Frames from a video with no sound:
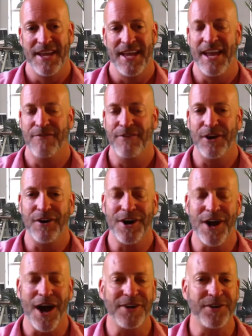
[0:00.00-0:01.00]
If you're an
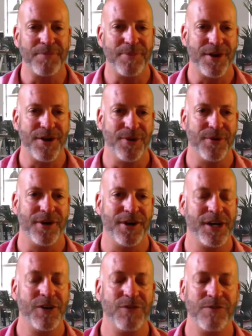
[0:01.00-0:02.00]
entrepreneur,
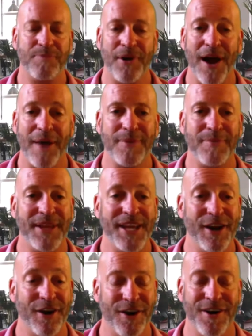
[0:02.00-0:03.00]
you've probably
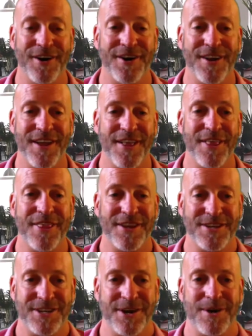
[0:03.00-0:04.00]
heard the
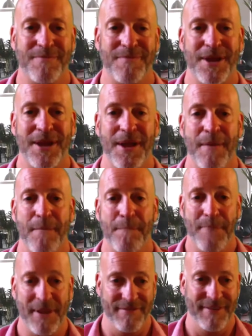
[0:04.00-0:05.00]
term
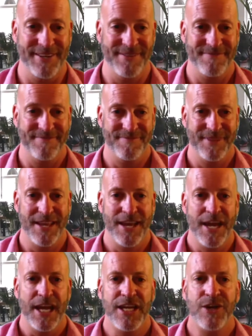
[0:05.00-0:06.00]
pivot.
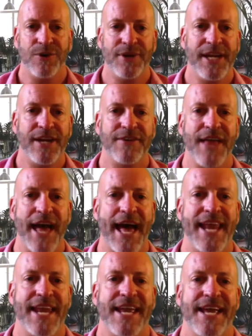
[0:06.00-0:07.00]
You'll hear
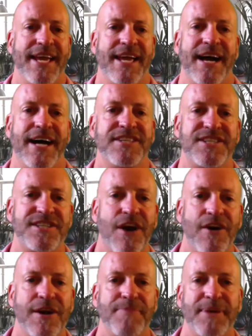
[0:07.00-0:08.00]
that a
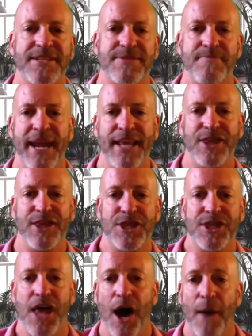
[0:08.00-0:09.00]
startup has made
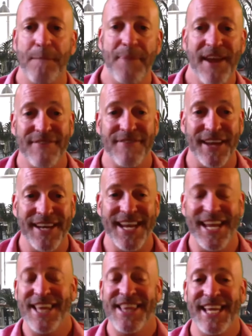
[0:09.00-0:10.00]
a pivot
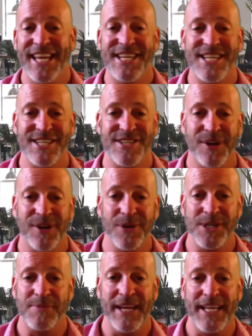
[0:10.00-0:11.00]
in the industry,
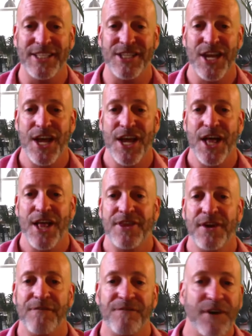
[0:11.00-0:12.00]
which means
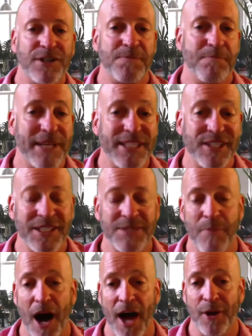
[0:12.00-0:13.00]
their first business
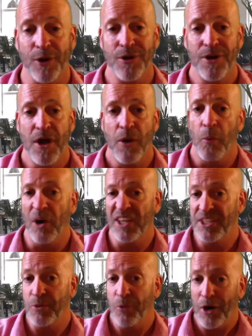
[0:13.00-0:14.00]
model
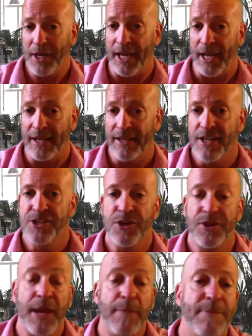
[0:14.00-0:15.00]
wasn't working. So
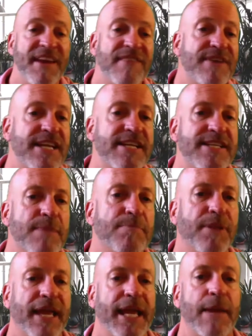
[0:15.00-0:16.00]
they pivot to
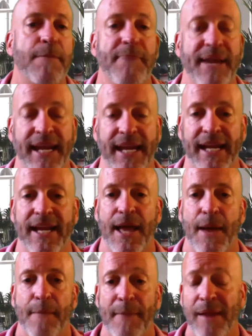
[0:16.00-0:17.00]
plan B.
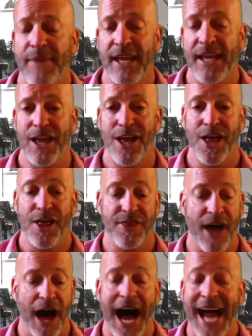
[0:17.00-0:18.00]
Maybe
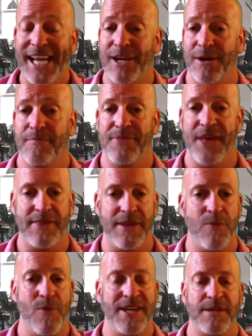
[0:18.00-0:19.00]
the item that they
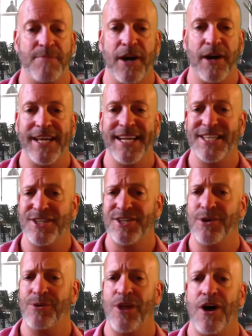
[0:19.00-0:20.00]
went to market is
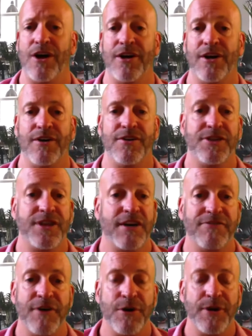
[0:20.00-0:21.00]
no longer their
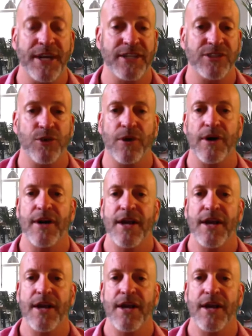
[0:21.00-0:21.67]
focus, or